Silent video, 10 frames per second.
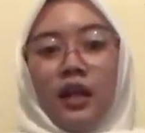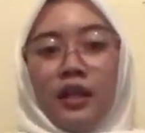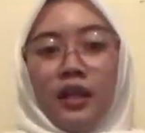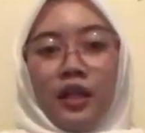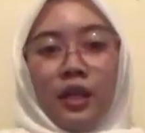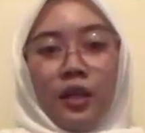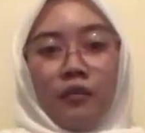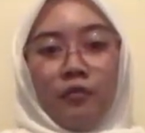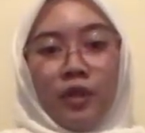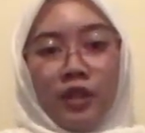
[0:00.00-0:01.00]
give
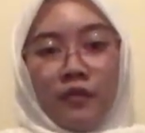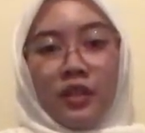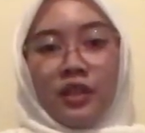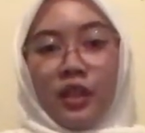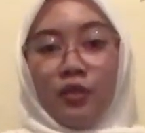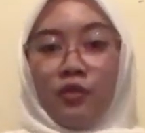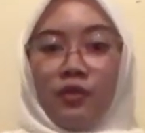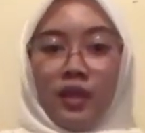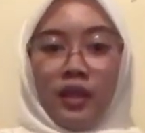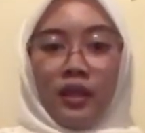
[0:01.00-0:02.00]
motivation to
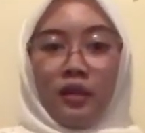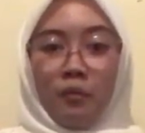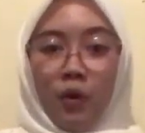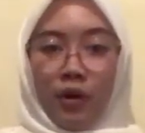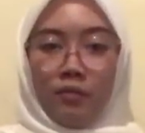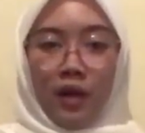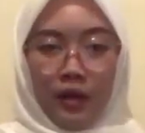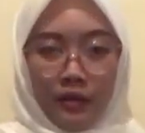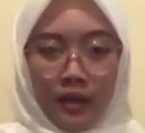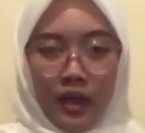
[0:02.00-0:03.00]
think more
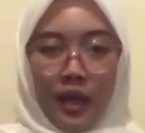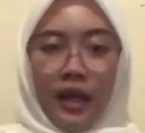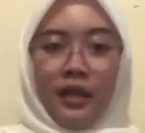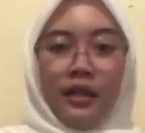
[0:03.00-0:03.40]
about and